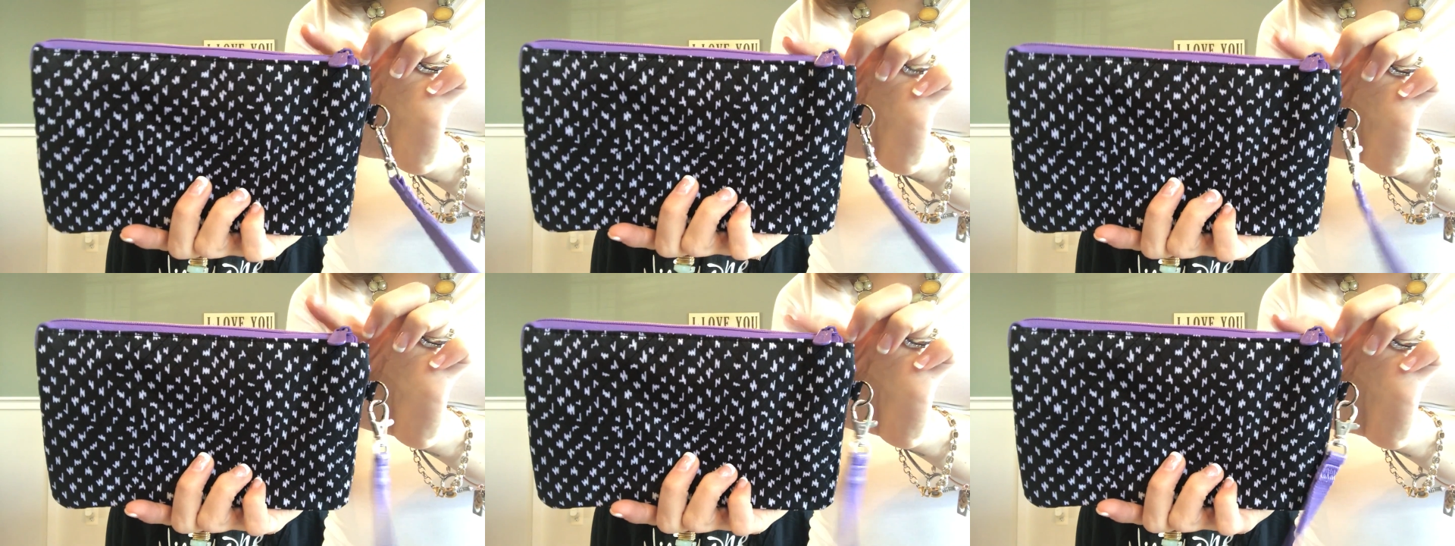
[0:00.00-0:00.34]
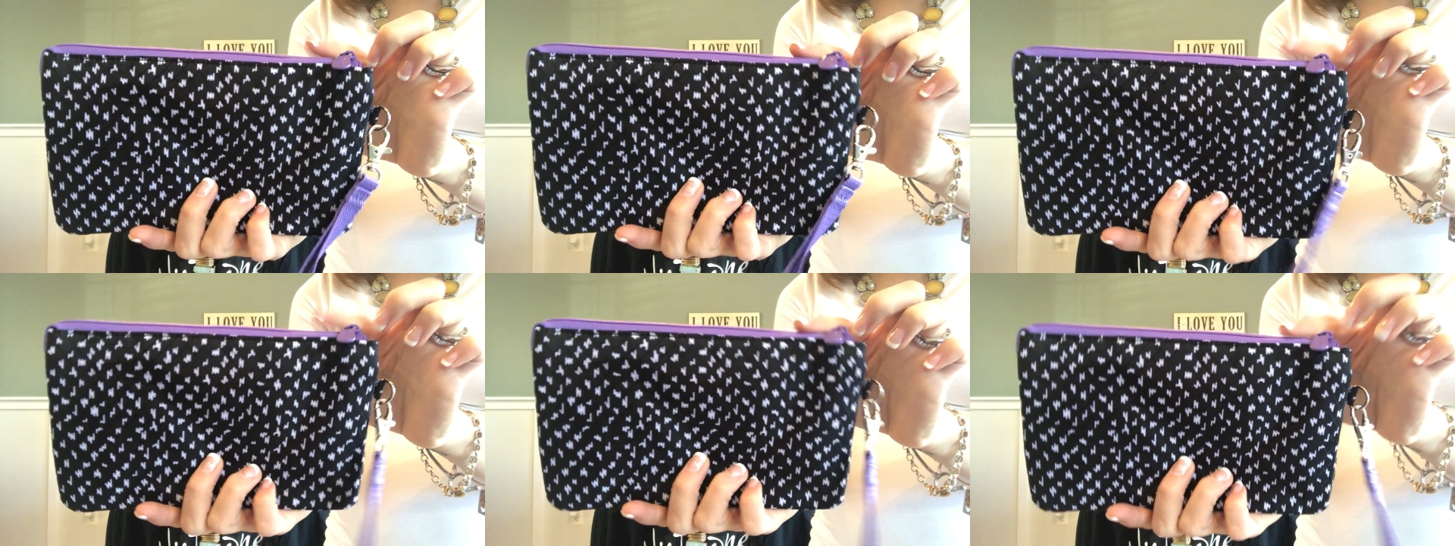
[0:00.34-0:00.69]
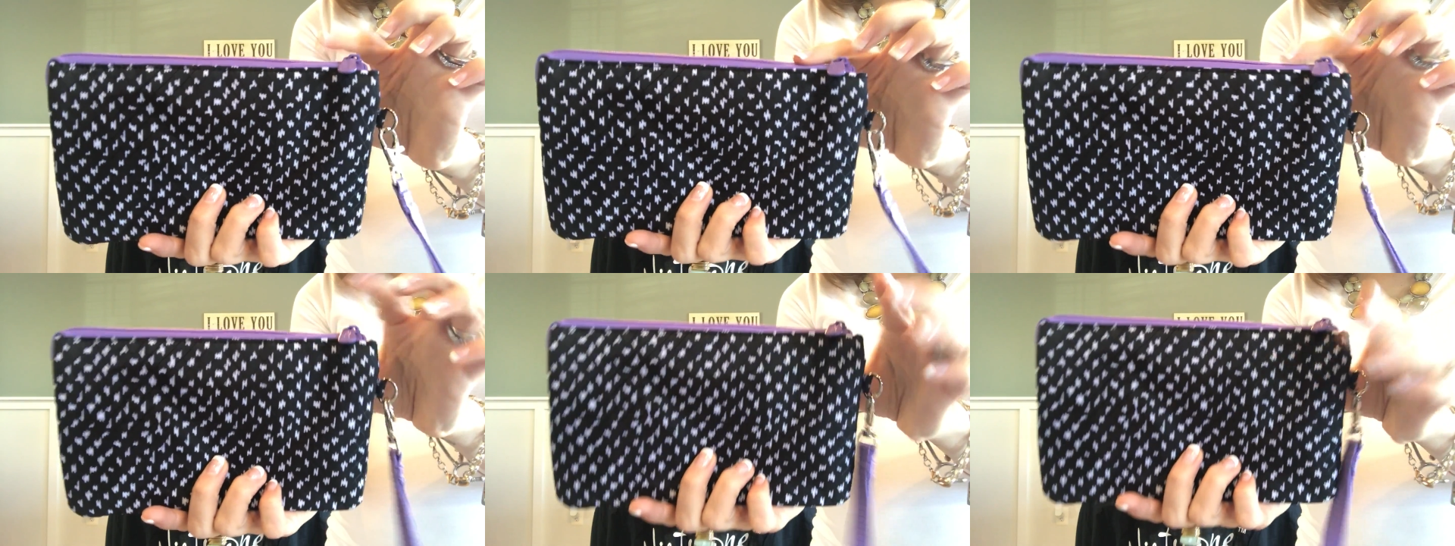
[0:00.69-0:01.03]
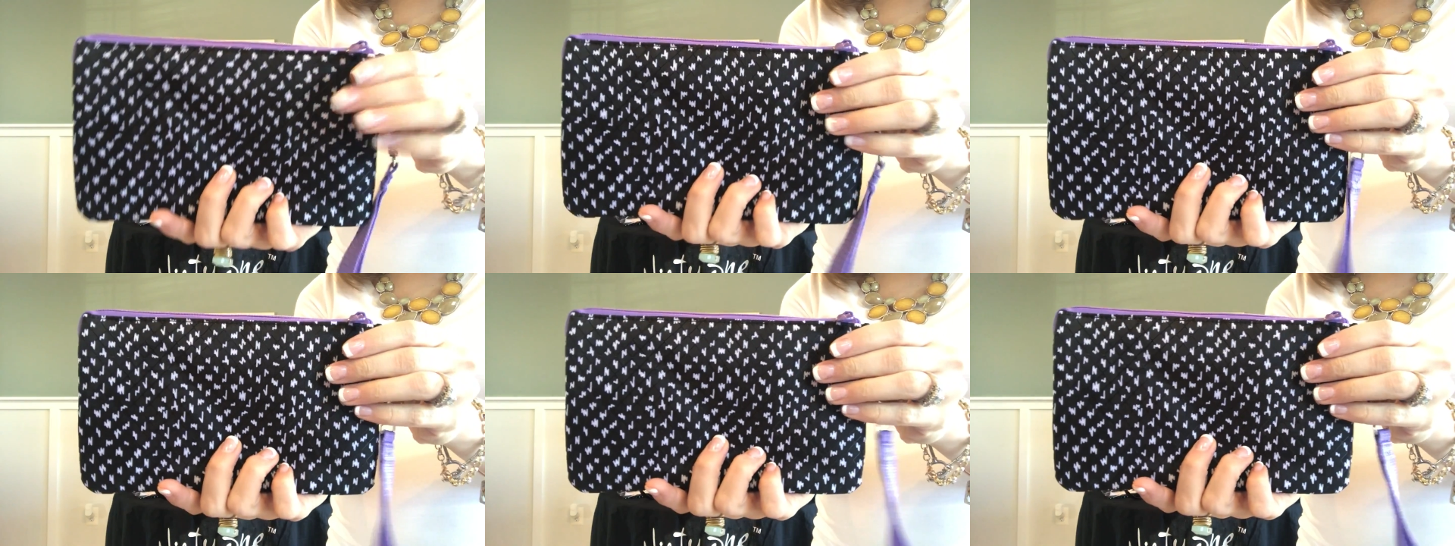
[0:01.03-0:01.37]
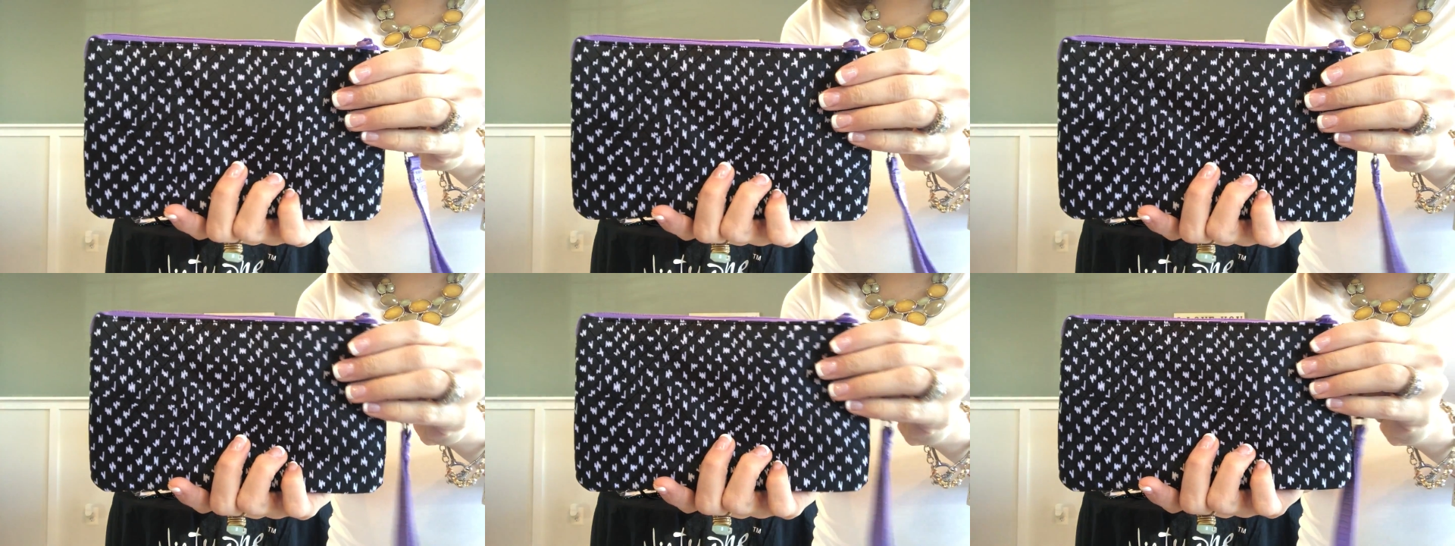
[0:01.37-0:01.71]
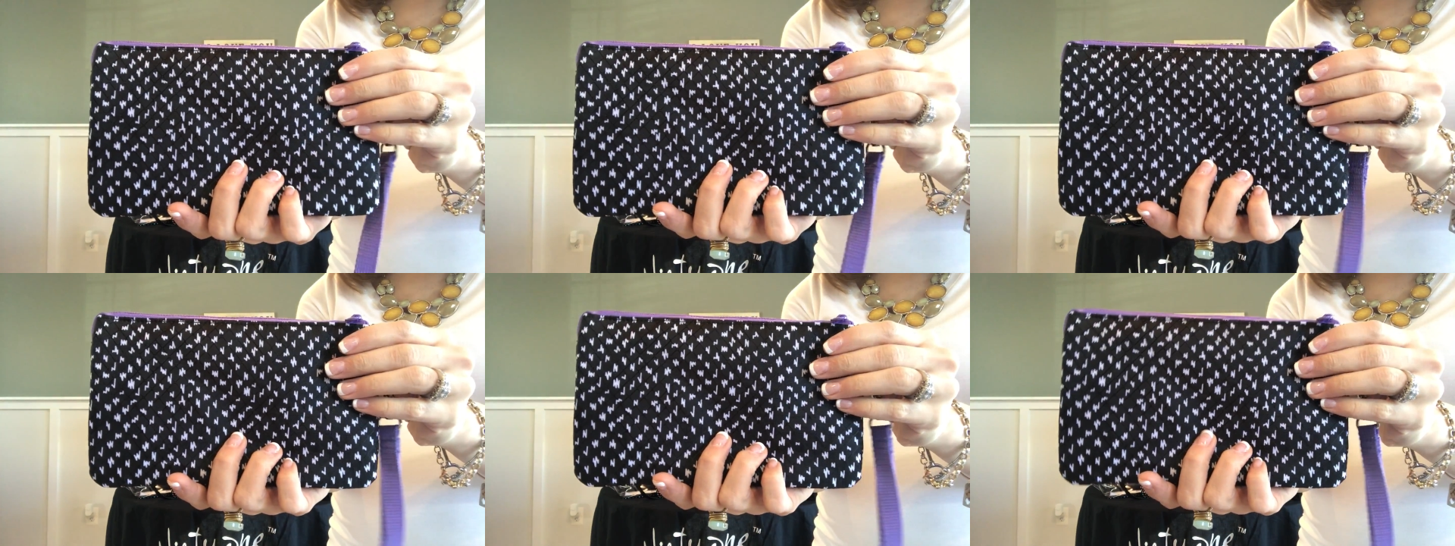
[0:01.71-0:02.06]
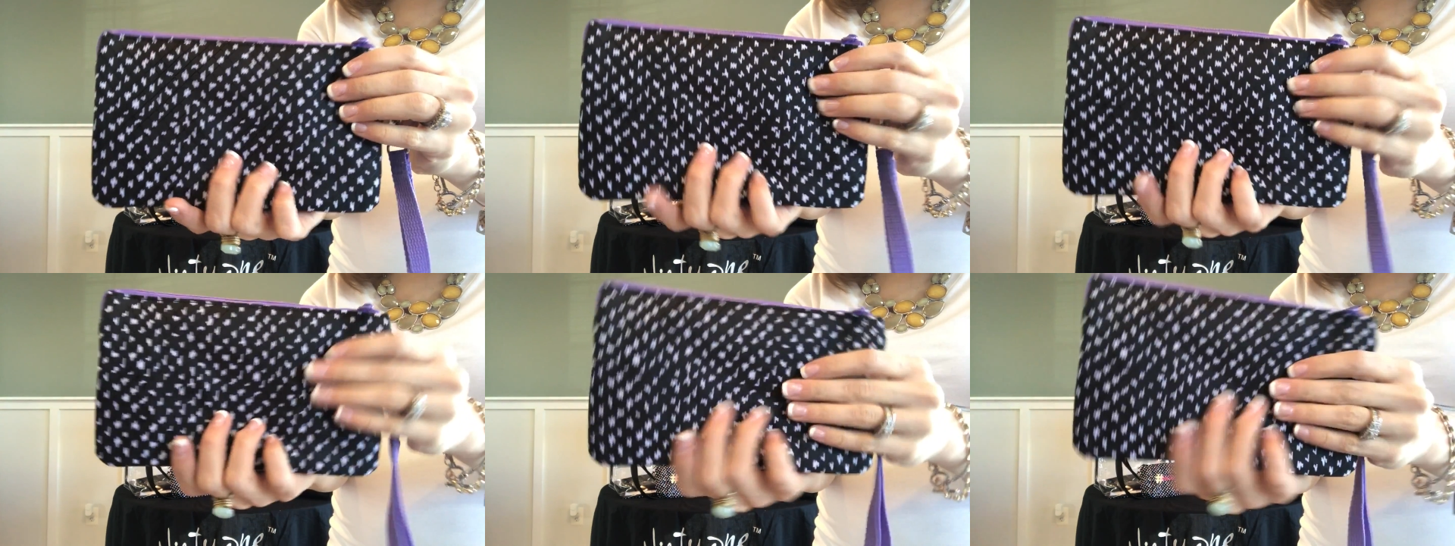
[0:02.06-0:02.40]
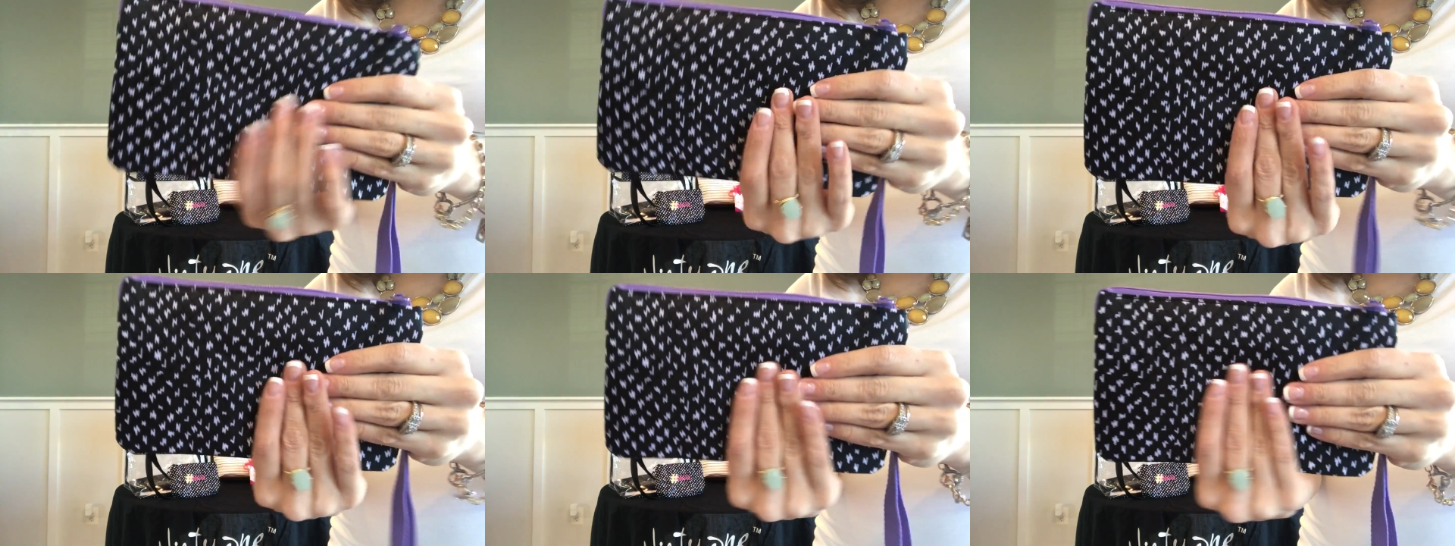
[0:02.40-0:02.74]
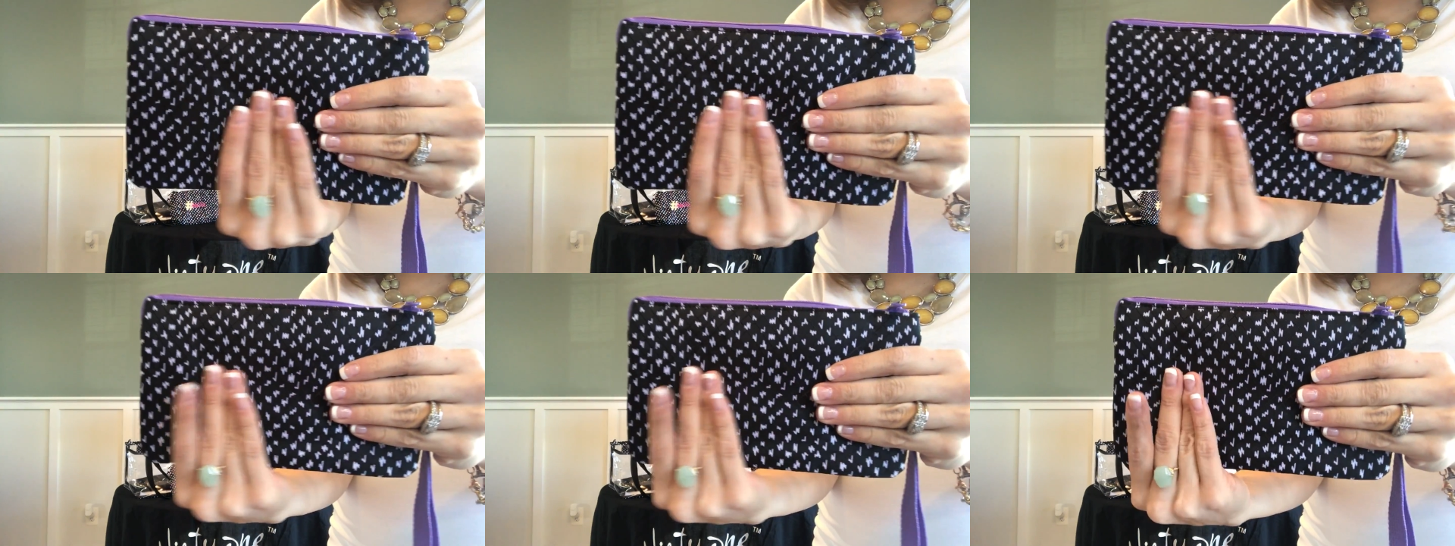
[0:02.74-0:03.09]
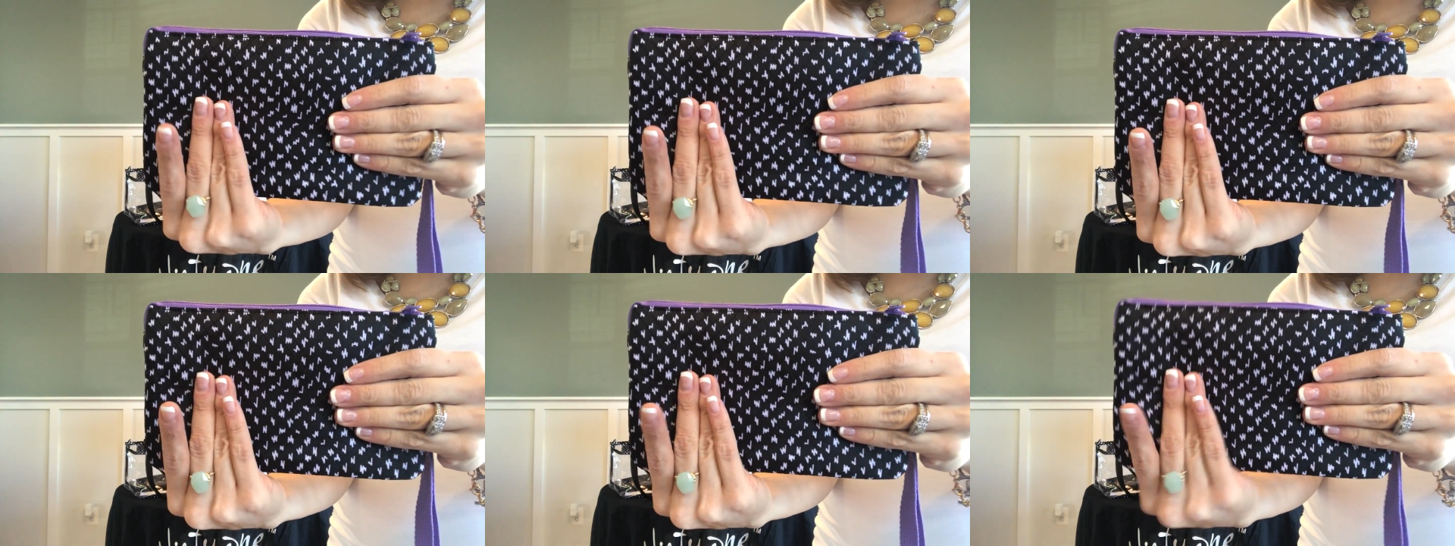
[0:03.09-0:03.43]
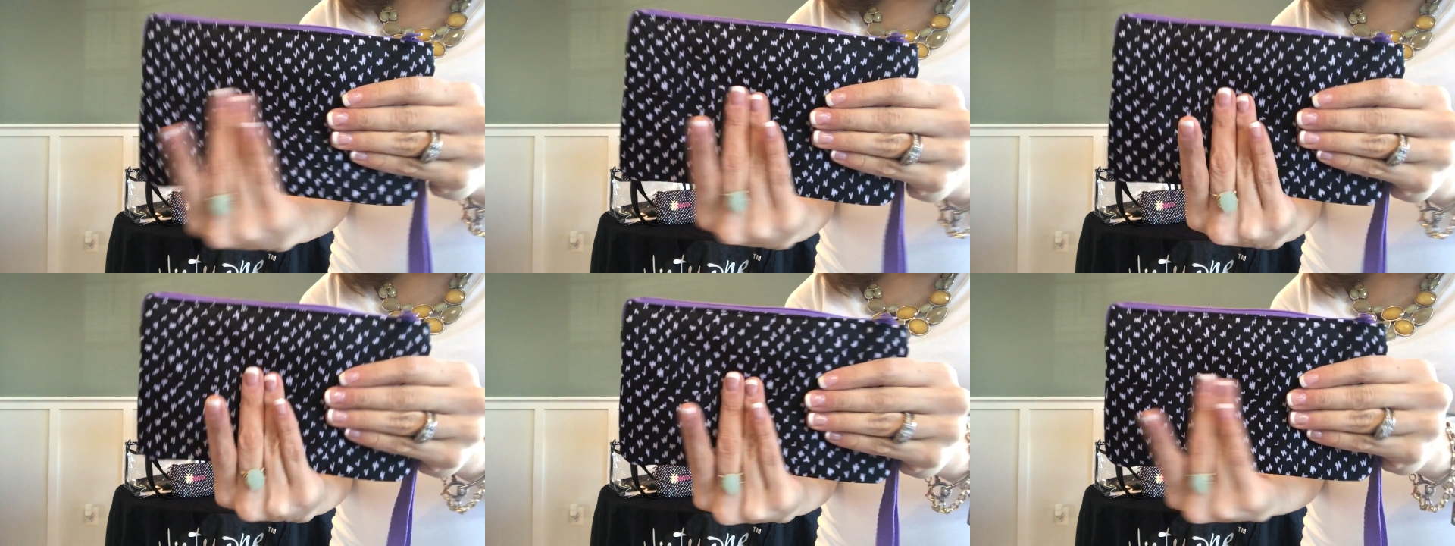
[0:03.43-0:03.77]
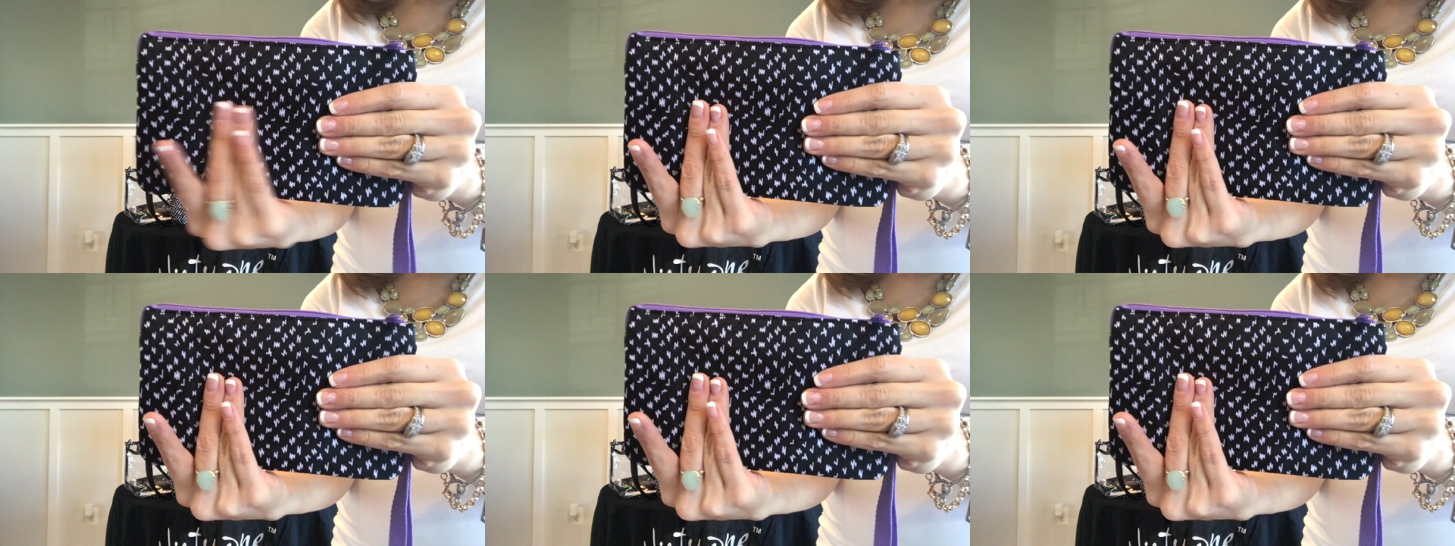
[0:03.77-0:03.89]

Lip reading: No face is visible, so there are no lips to read.